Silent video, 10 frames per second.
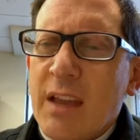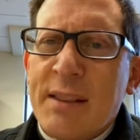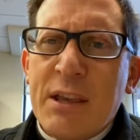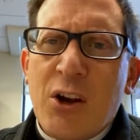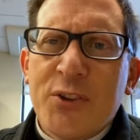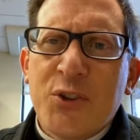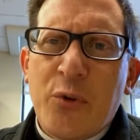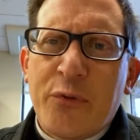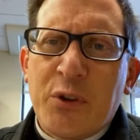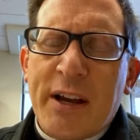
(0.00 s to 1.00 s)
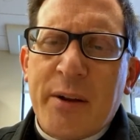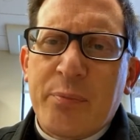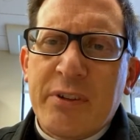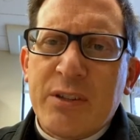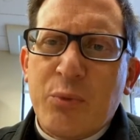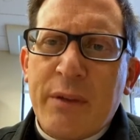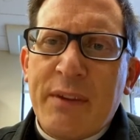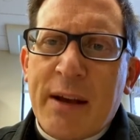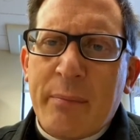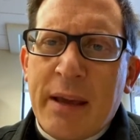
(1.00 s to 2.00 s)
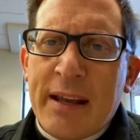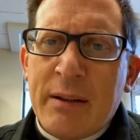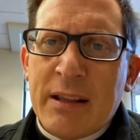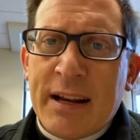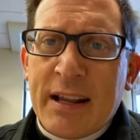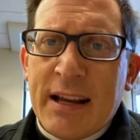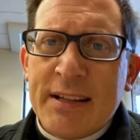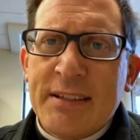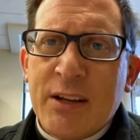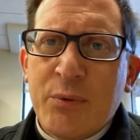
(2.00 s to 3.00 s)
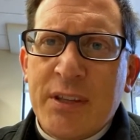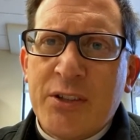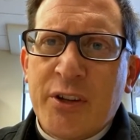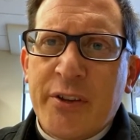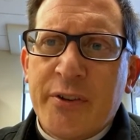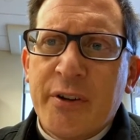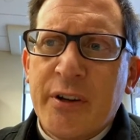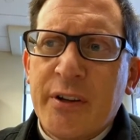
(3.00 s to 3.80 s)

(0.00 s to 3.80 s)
I think also for a lot of priests, we've not had a lot of contact with each other.